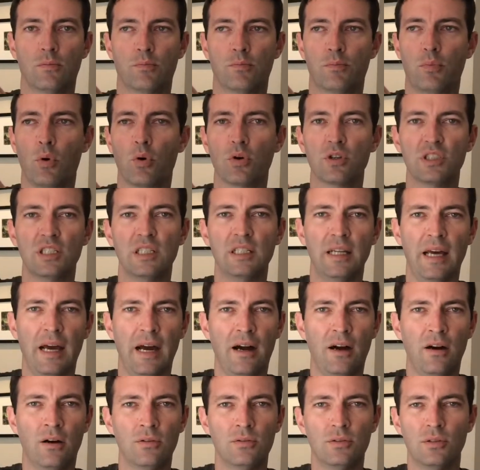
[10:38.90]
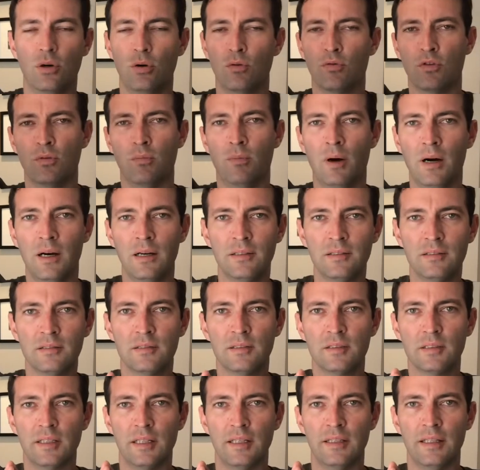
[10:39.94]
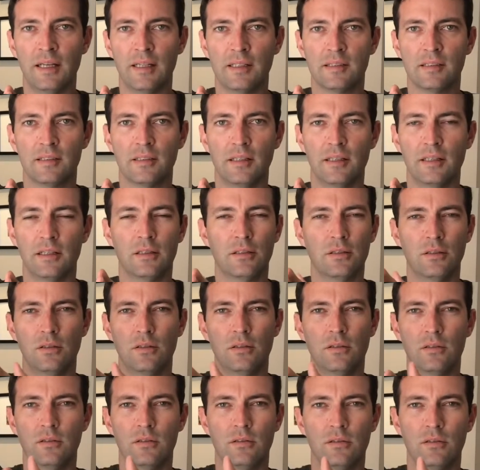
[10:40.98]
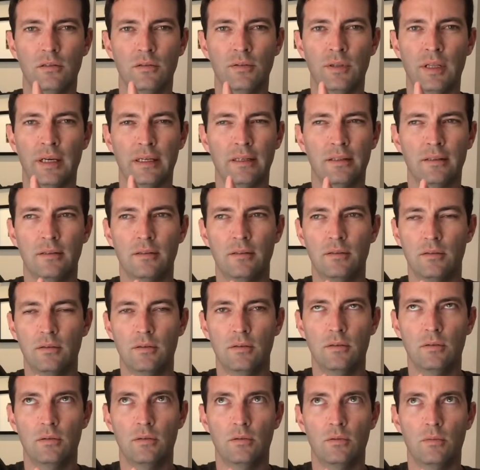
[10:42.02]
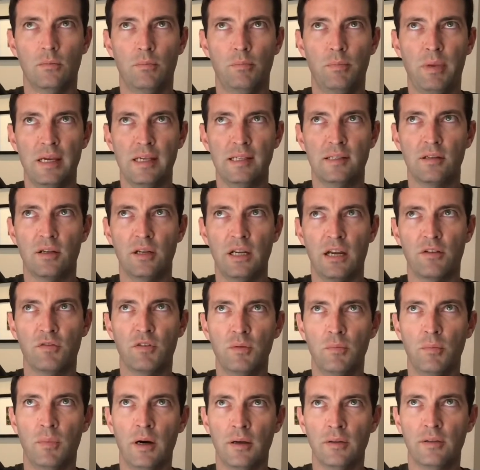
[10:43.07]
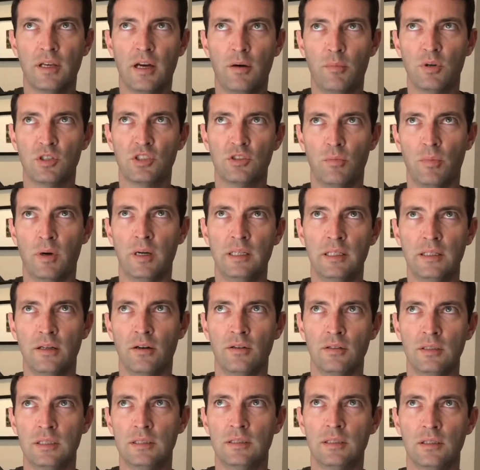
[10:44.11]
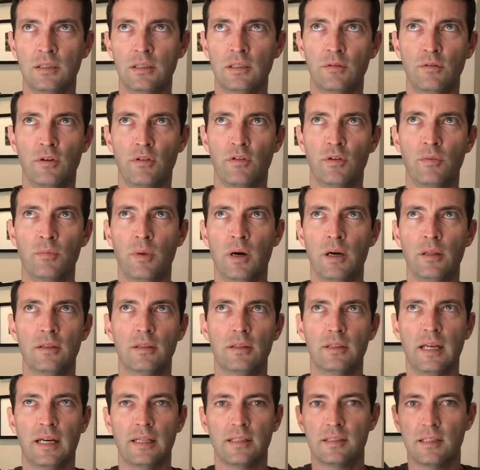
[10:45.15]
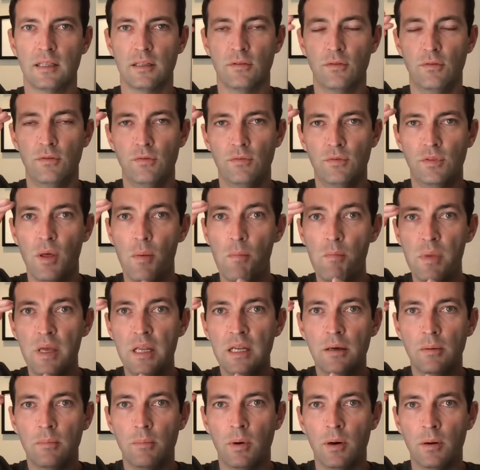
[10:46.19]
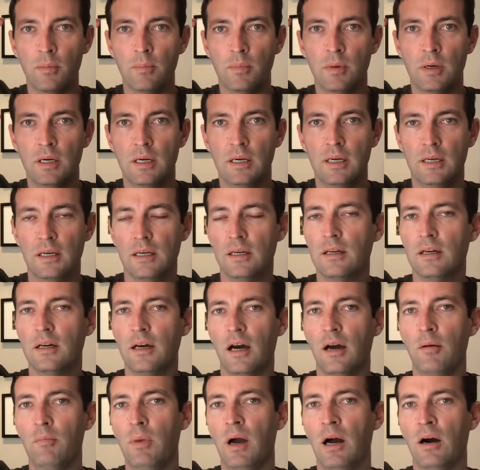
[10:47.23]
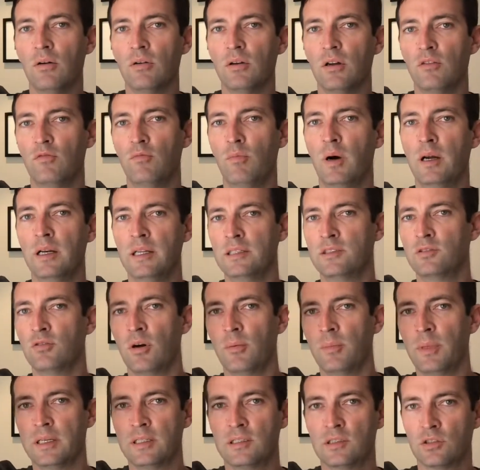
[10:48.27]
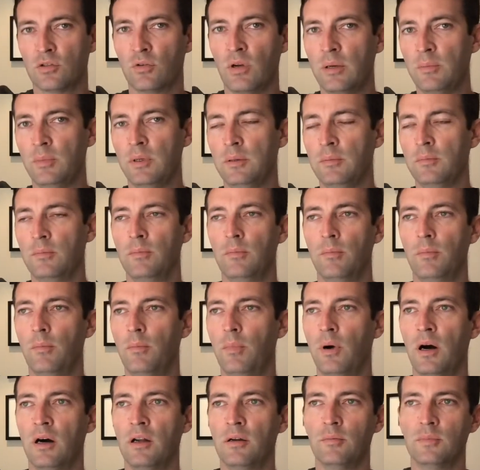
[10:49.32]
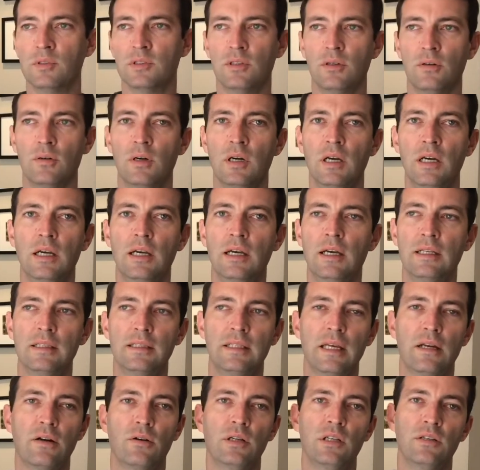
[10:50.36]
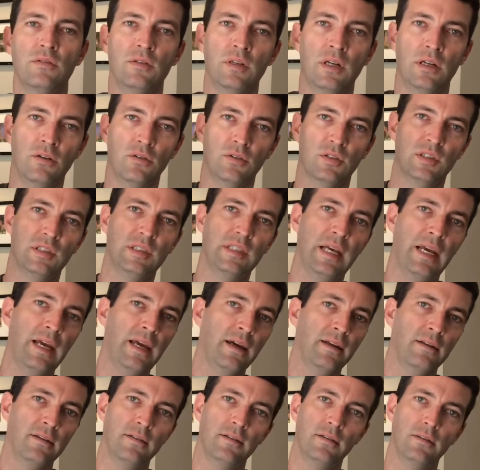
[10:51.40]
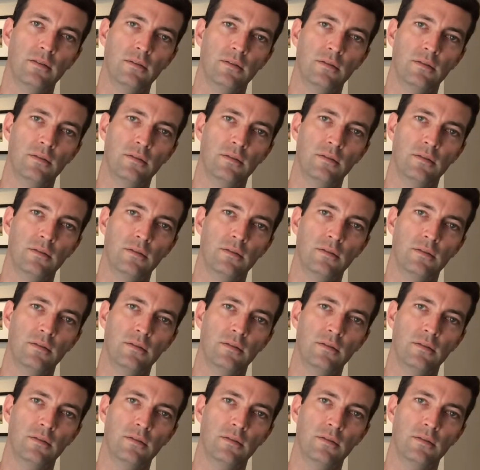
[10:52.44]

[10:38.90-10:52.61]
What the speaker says: portioned out over months, and that's like based on every month how much money I'll need to live every month. That's like the minimum amount of money. So I'm like scraping bottom. So they don't even understand.